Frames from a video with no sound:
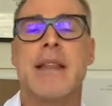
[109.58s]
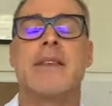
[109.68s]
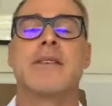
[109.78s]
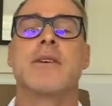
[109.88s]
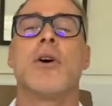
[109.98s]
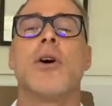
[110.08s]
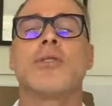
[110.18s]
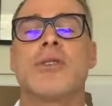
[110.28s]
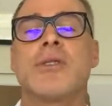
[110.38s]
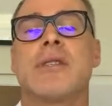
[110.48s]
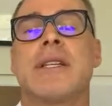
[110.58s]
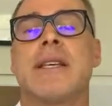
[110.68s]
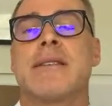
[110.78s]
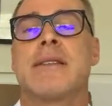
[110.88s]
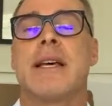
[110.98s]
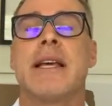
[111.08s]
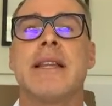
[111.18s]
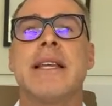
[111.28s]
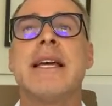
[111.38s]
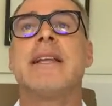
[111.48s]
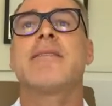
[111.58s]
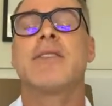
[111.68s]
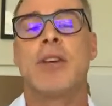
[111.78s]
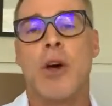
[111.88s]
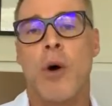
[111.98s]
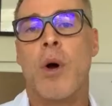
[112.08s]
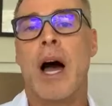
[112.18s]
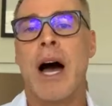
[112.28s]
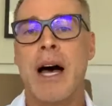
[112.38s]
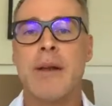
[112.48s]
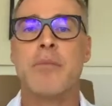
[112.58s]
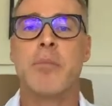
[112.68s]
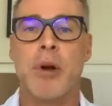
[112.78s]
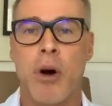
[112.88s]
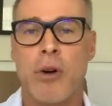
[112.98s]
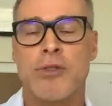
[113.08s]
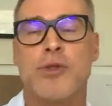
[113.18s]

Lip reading: This consciousness needs to go unblocked.